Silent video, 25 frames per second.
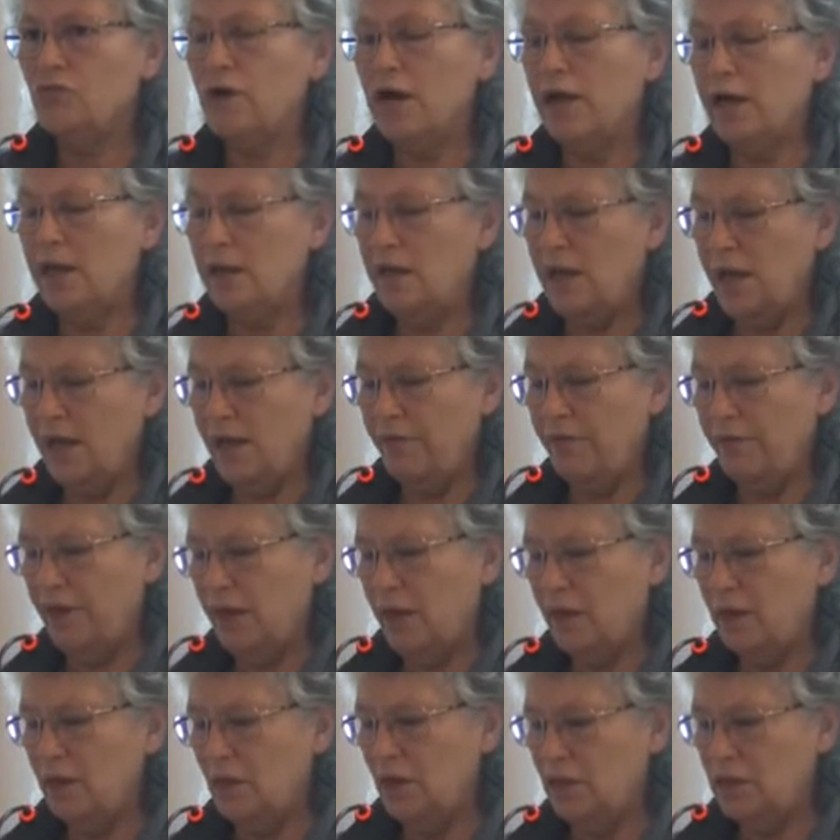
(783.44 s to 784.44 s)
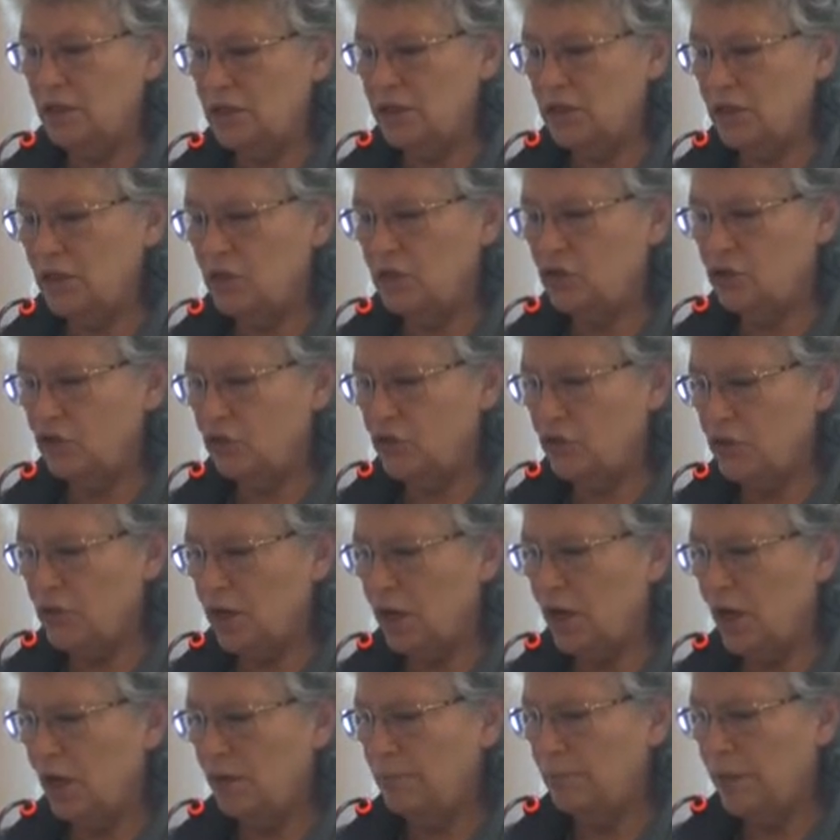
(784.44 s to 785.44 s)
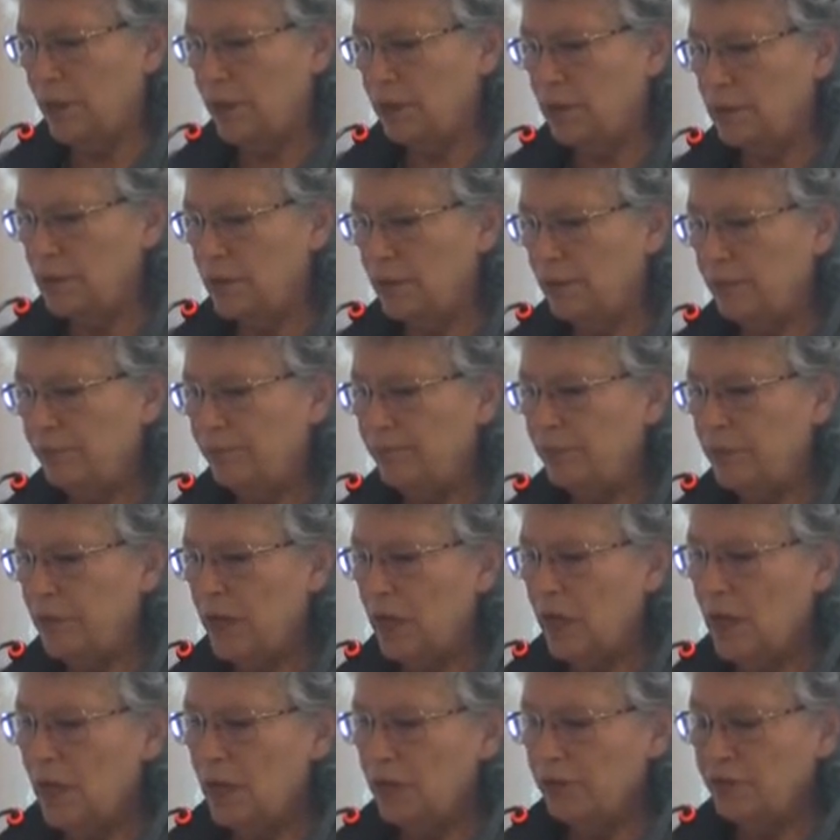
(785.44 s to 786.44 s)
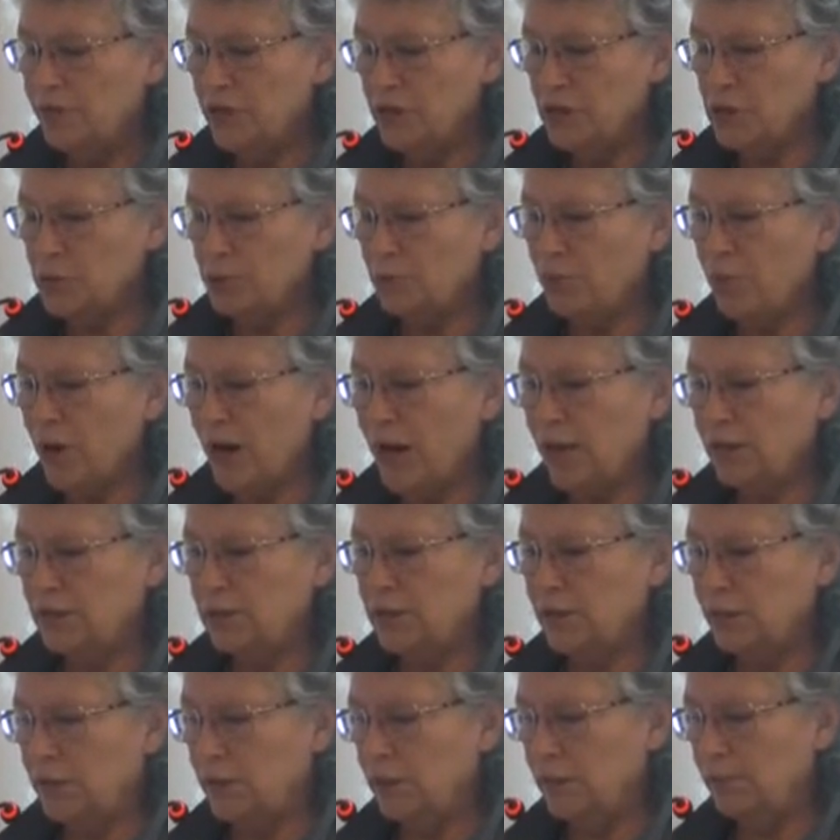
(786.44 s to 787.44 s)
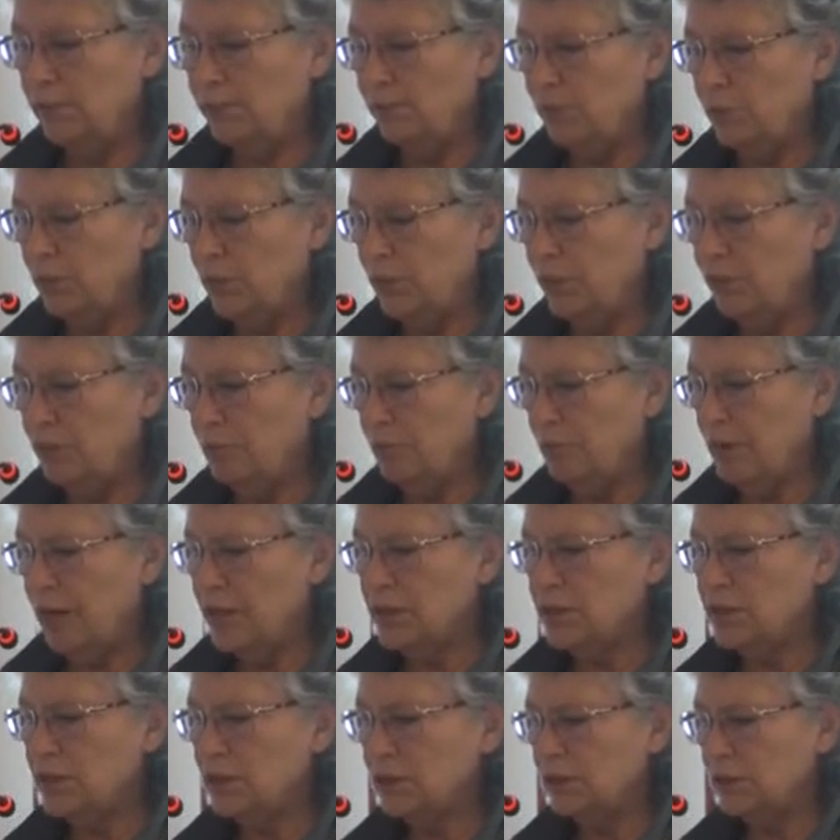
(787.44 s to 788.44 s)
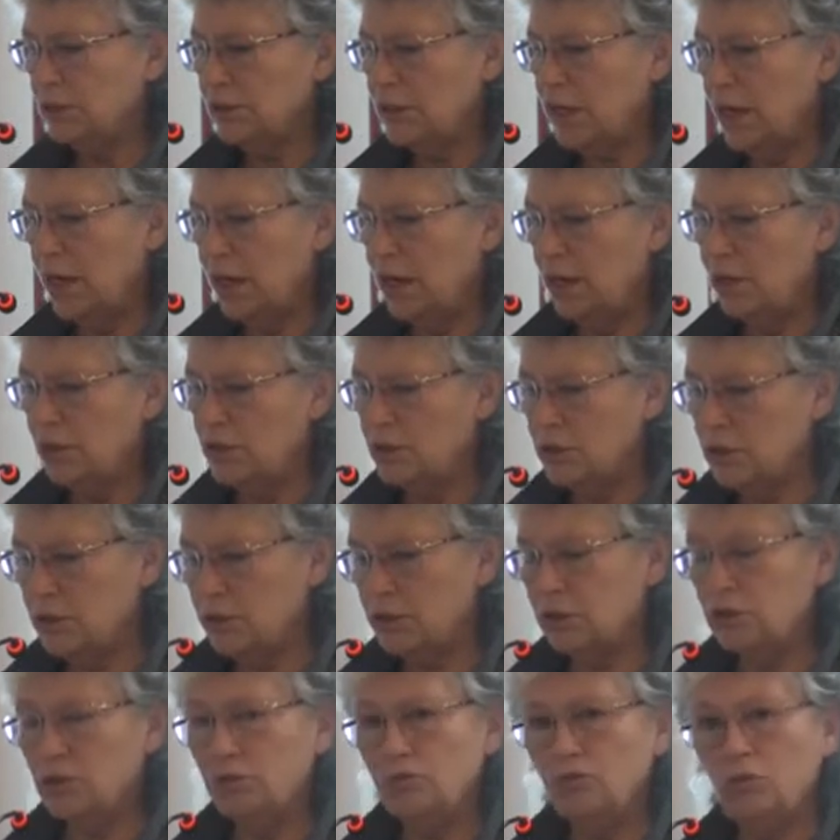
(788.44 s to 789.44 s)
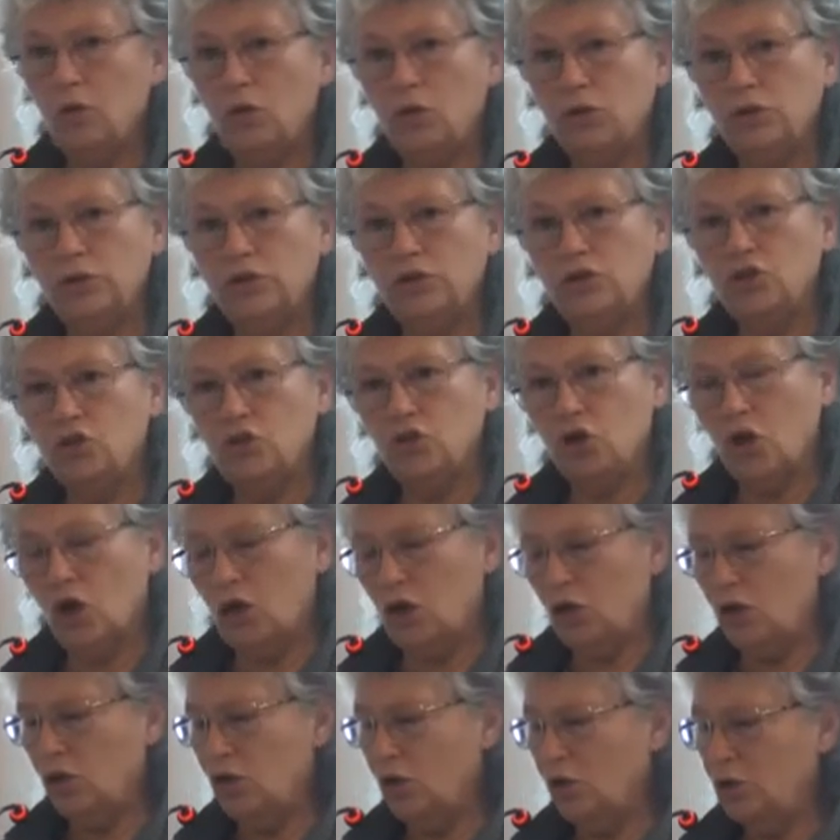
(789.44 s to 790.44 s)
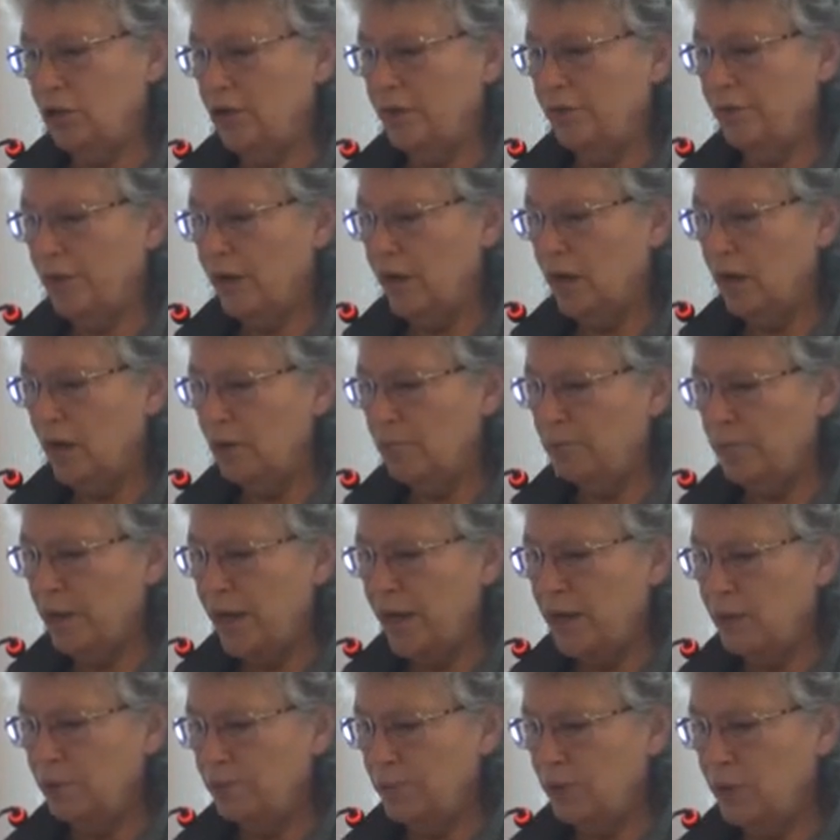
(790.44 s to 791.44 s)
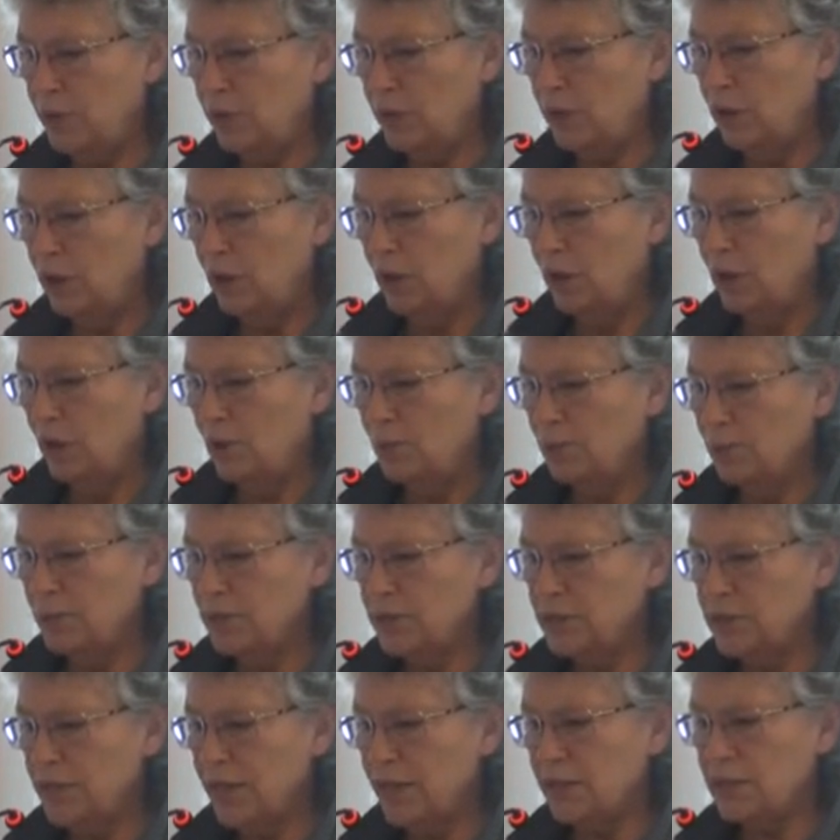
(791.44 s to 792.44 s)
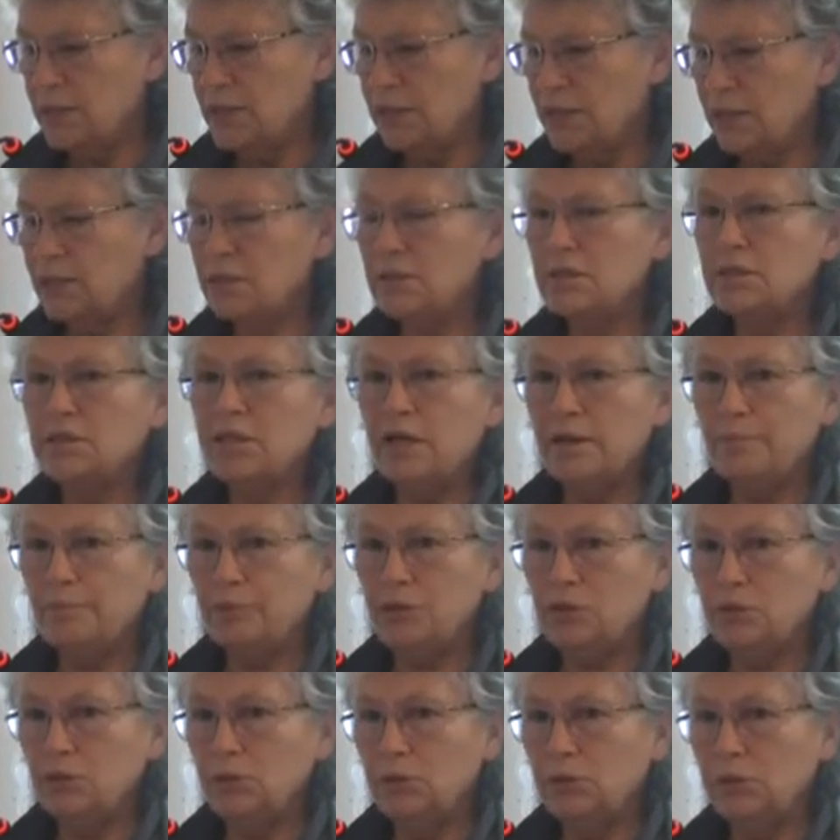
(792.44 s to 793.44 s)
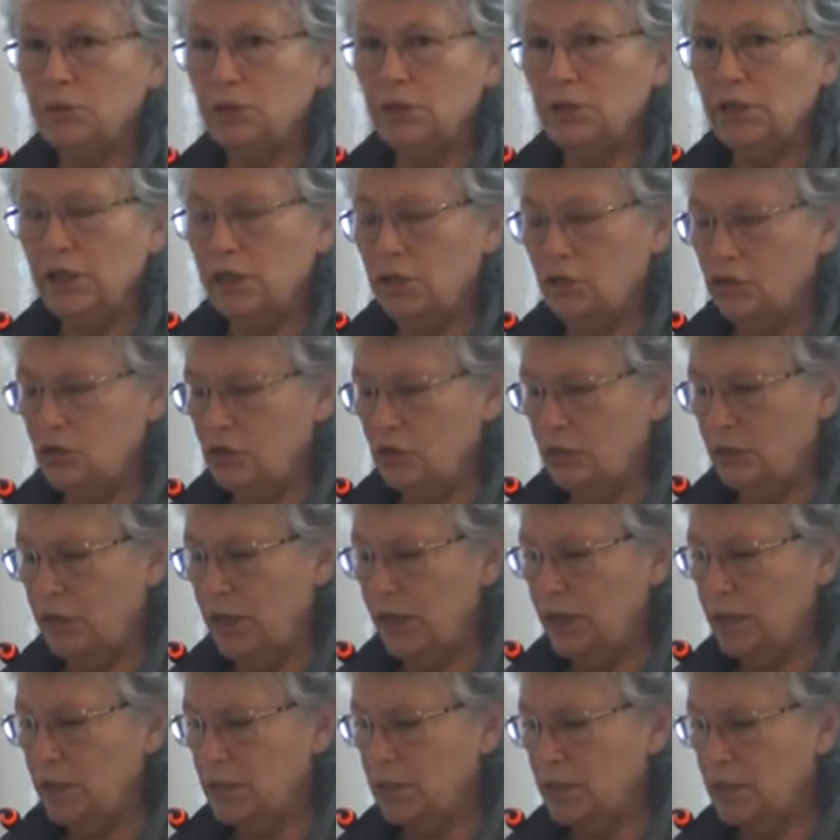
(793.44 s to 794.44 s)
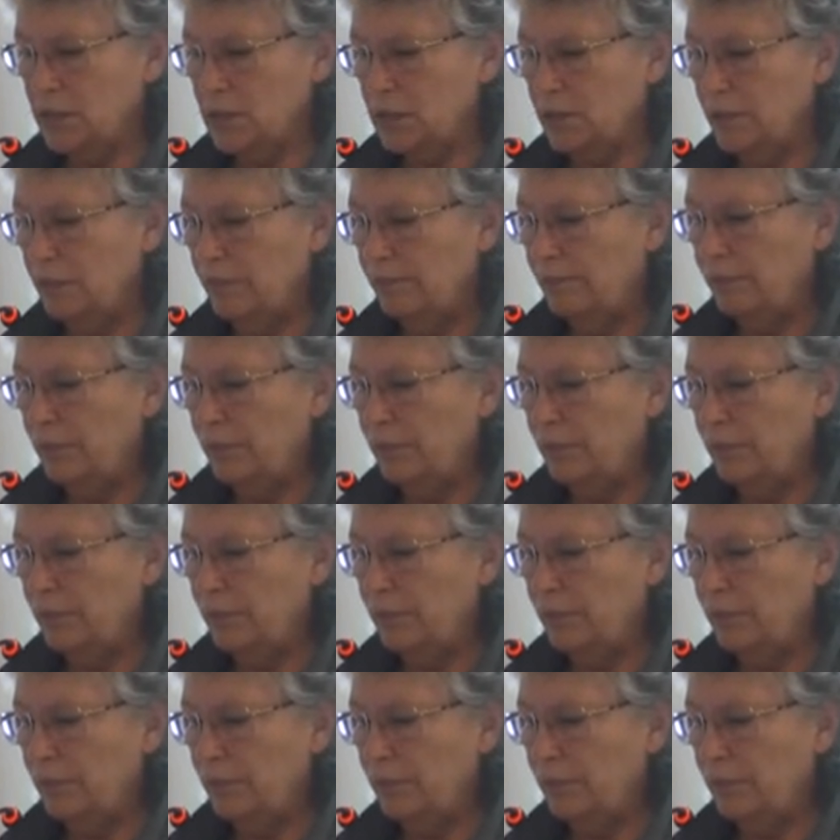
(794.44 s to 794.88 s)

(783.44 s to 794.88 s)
read, and then a teacher's comment. This practicum, with the bicycle tires rolled in charcoal and then on paper, presents conceptual interlace.